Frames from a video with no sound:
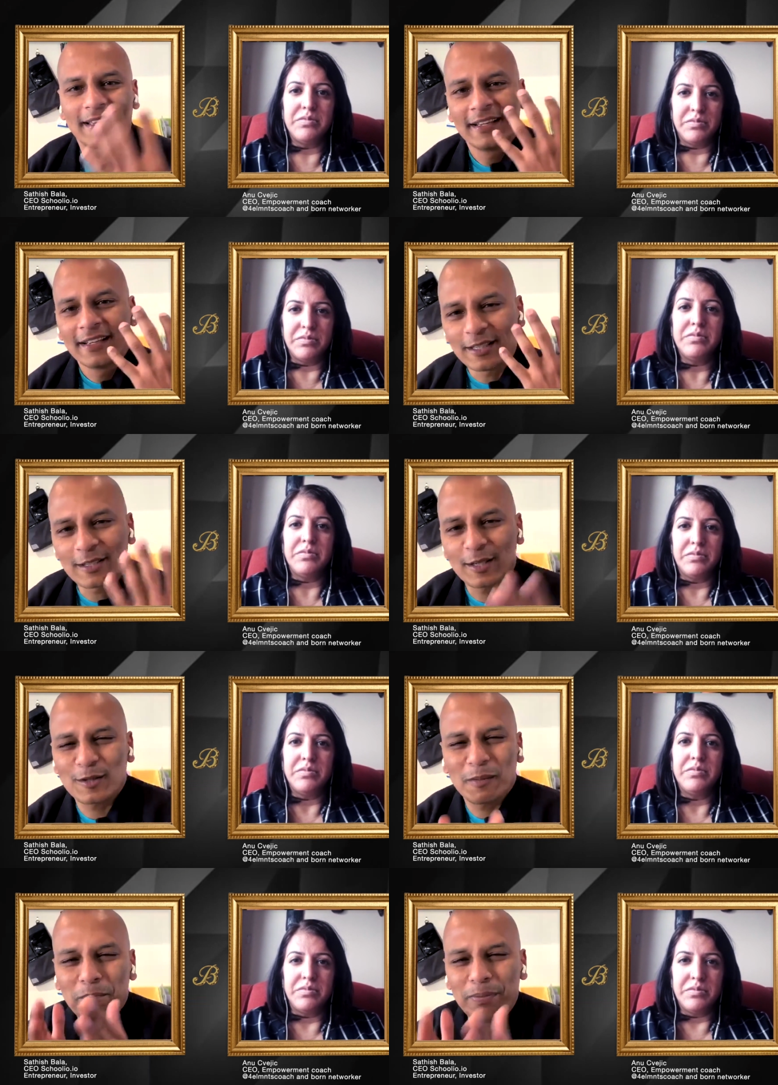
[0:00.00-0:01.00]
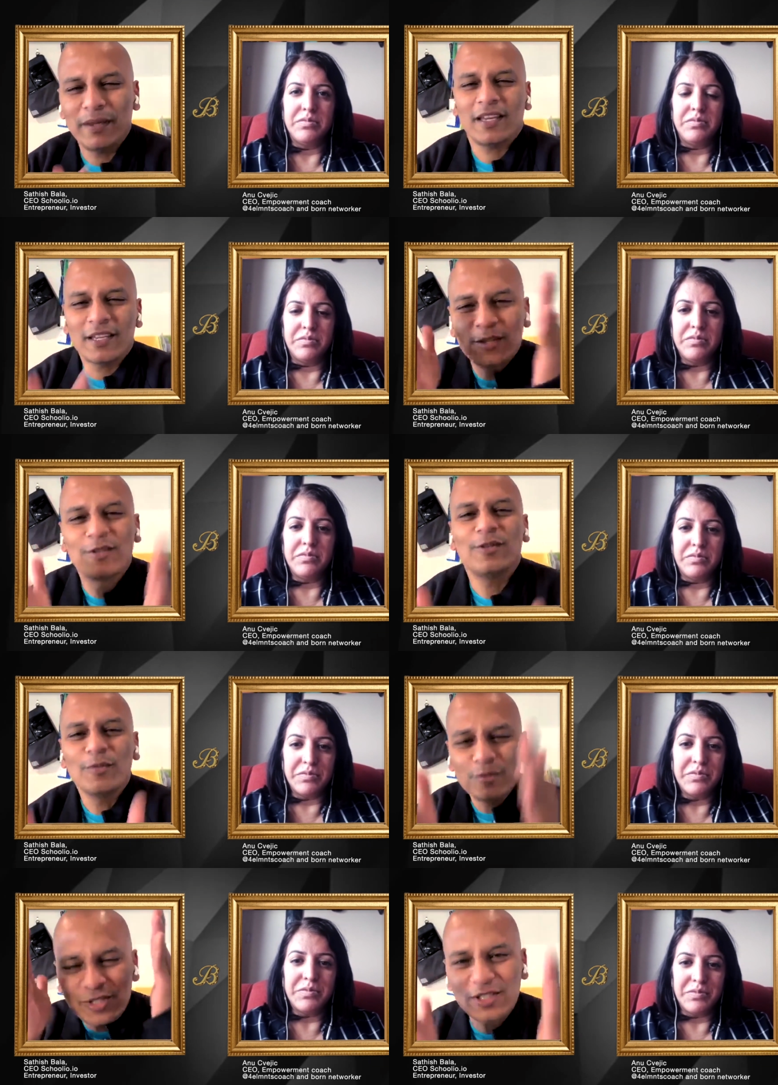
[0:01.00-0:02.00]
Speaker 1: it's such a big, huge
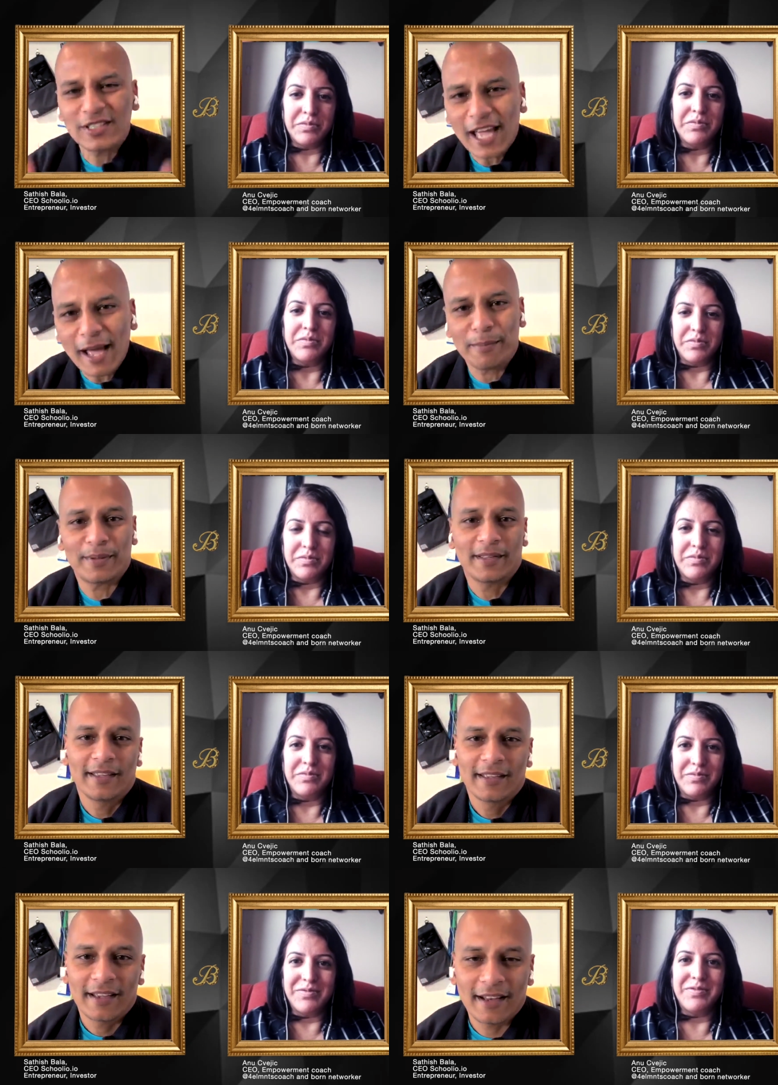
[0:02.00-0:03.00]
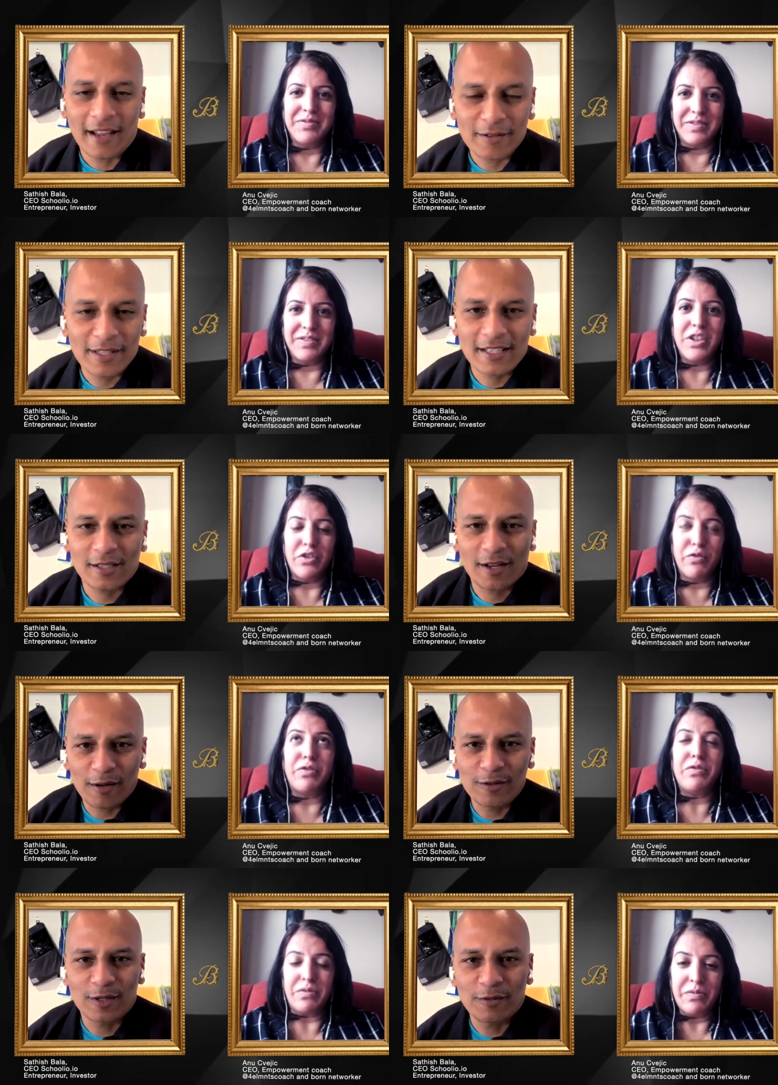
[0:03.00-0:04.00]
step. And I don't think as a
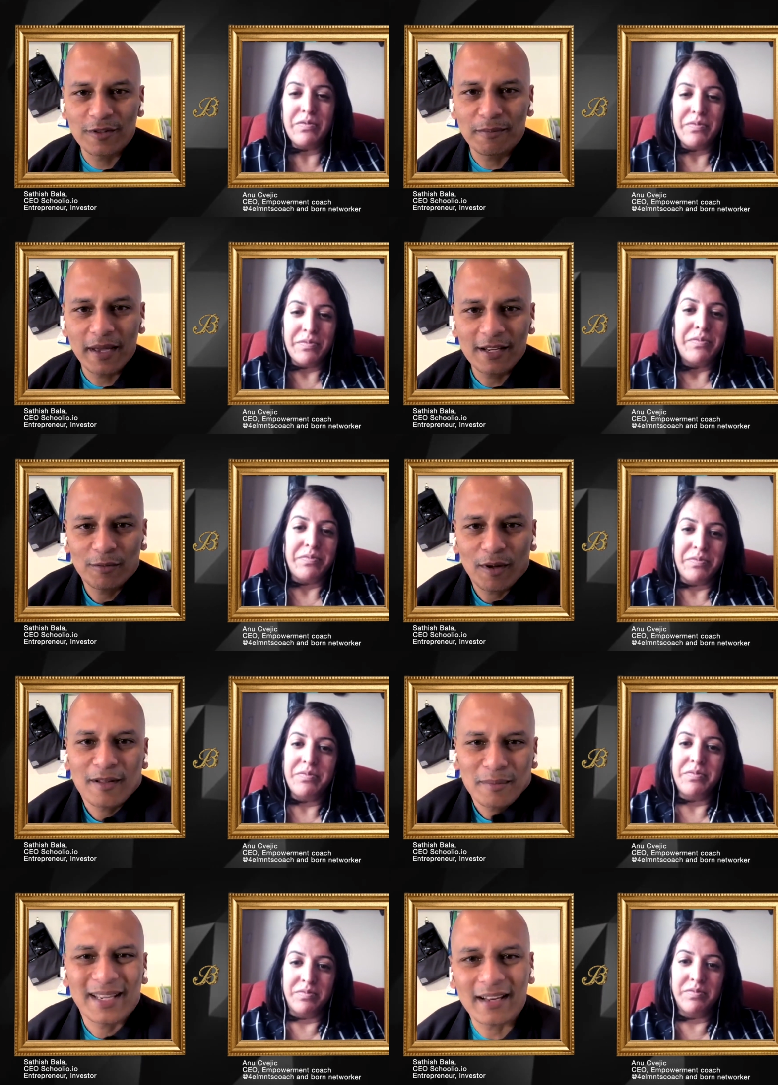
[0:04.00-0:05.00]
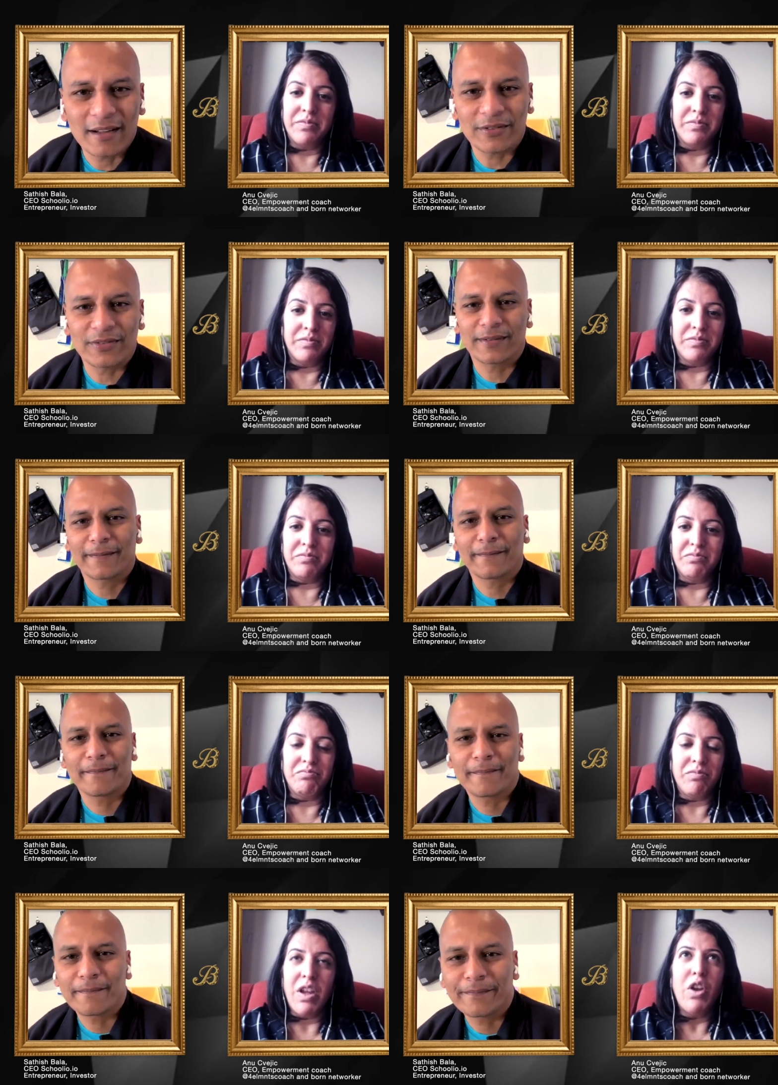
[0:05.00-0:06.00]
culture, we've made it welcoming enough.
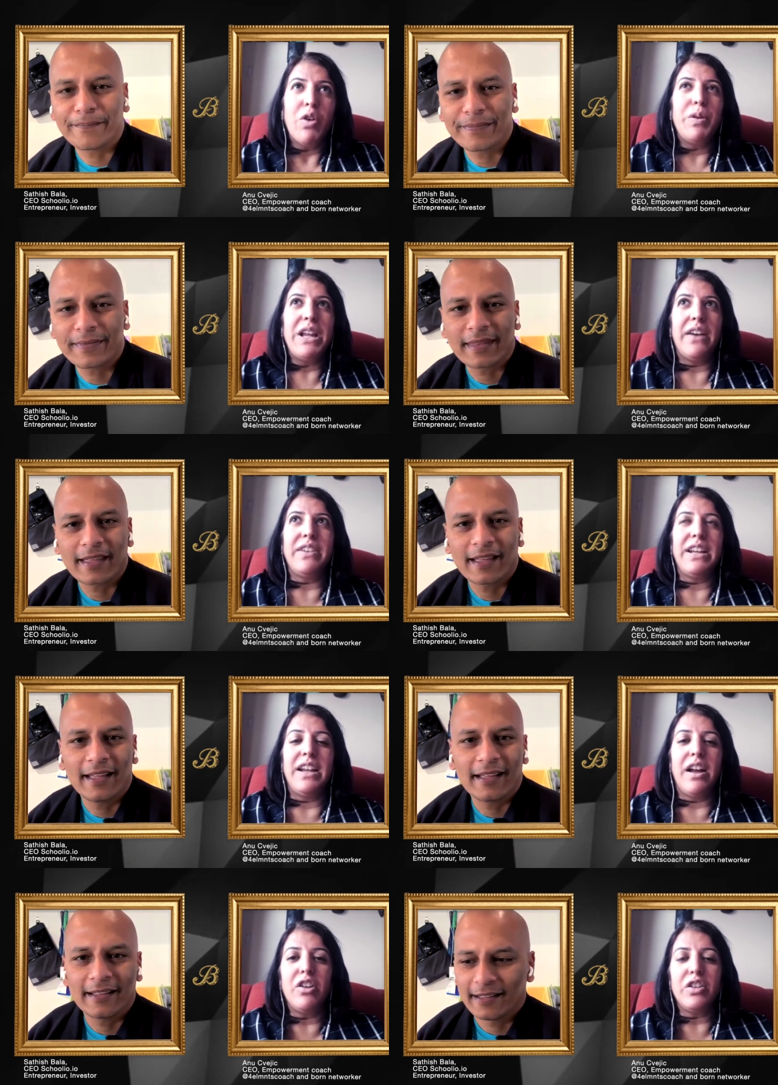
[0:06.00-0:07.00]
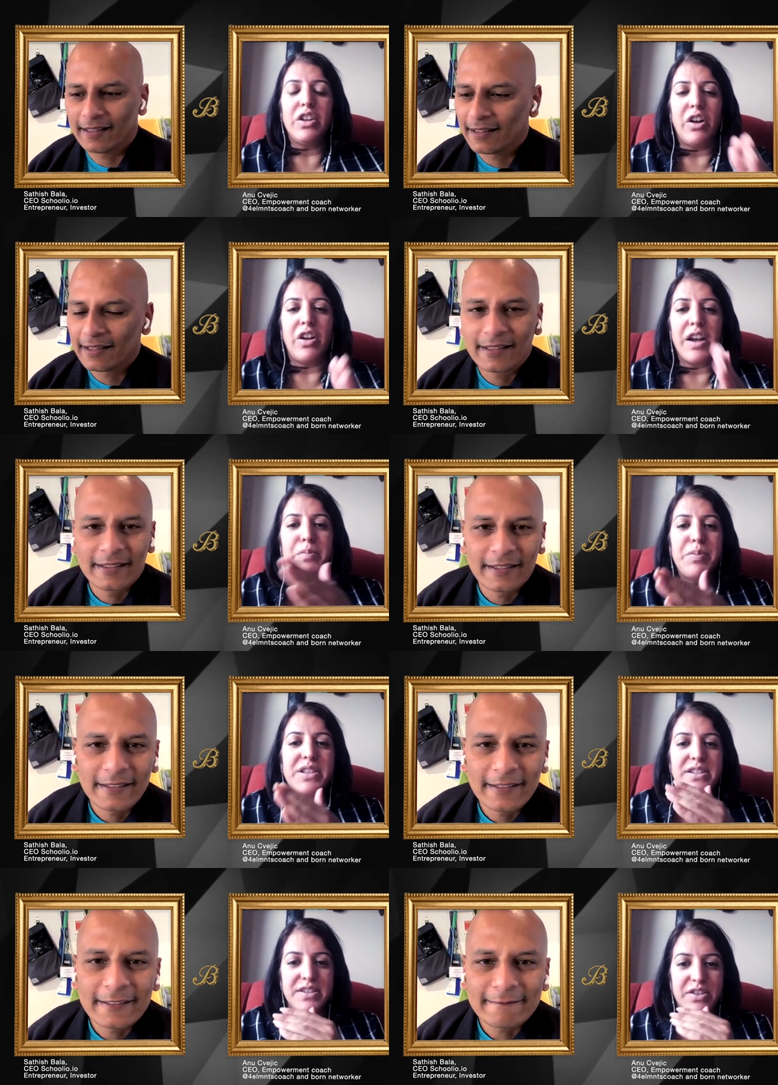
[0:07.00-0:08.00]
Speaker 2: We haven't. And I'll, I'll kind of put this
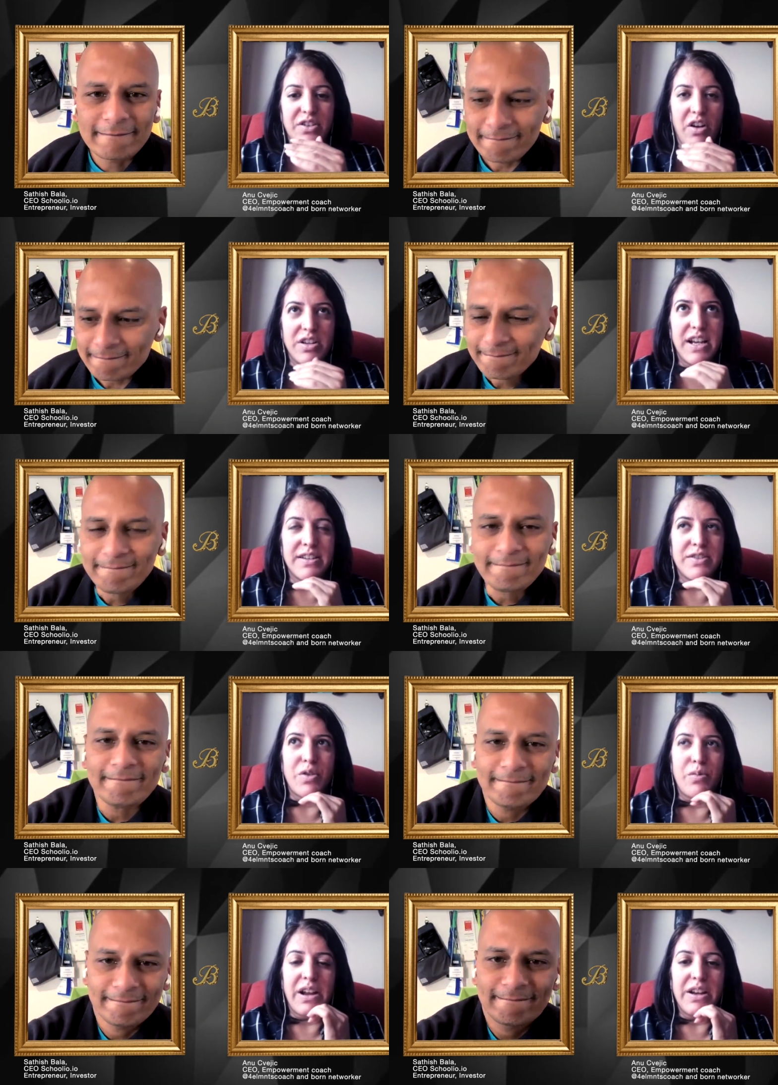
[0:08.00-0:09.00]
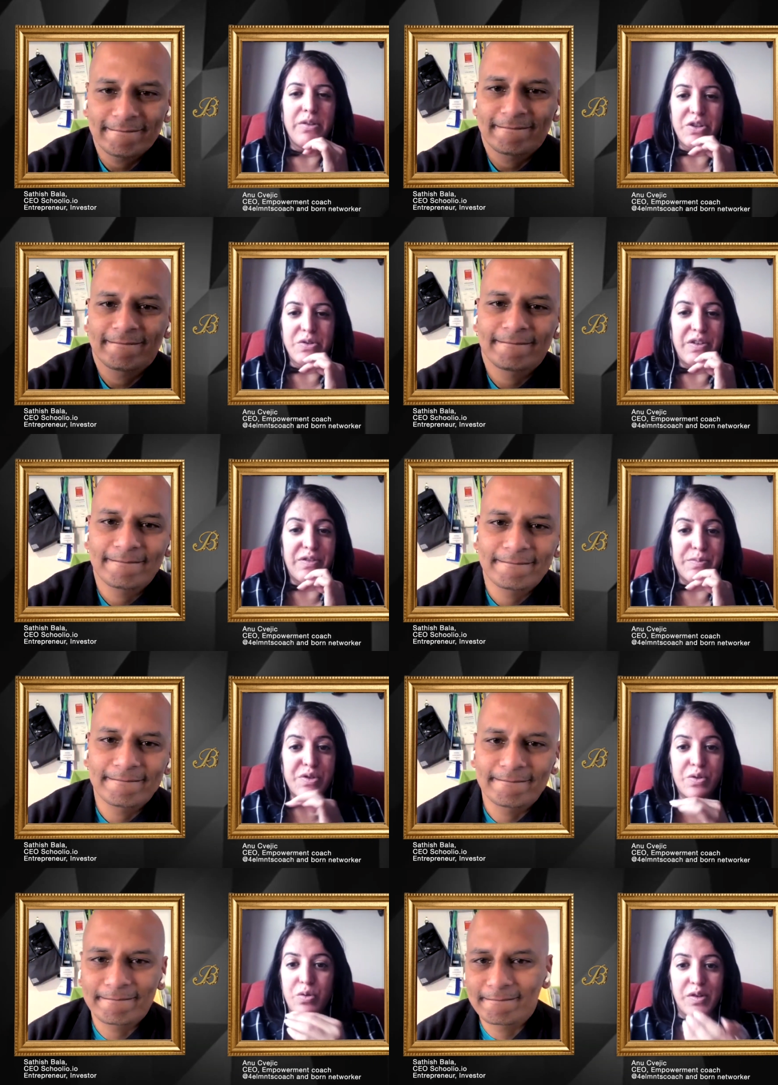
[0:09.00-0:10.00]
into context. So when I graduated from
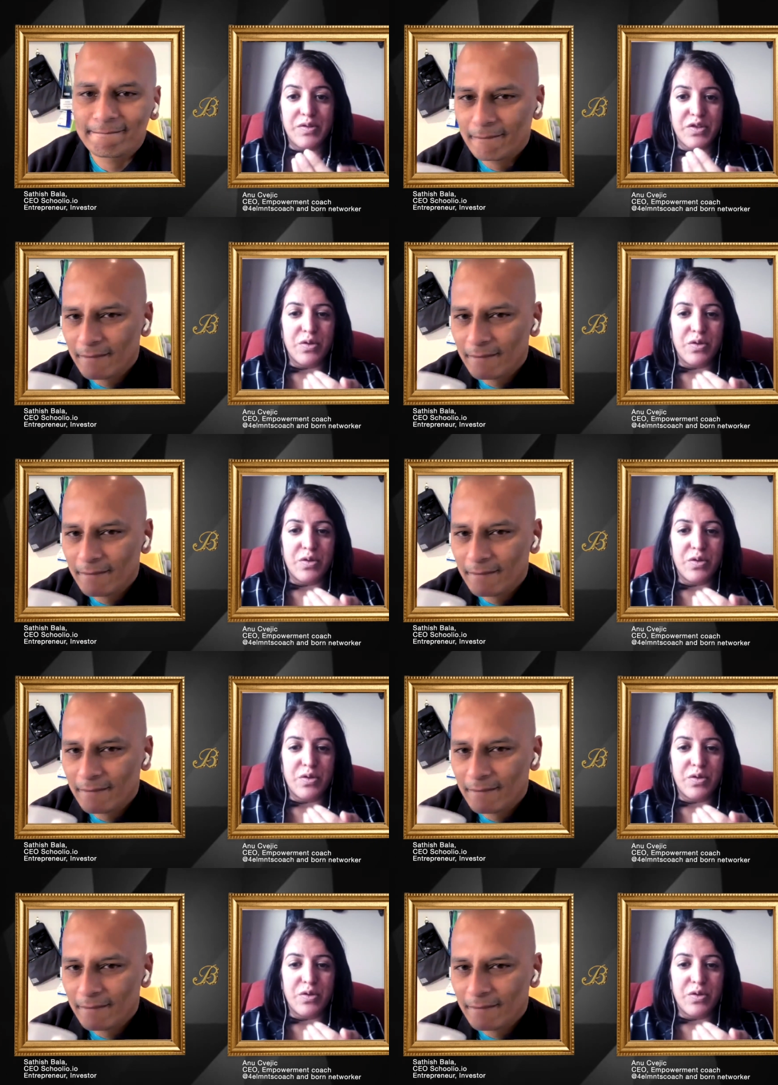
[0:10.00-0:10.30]
school, I was a social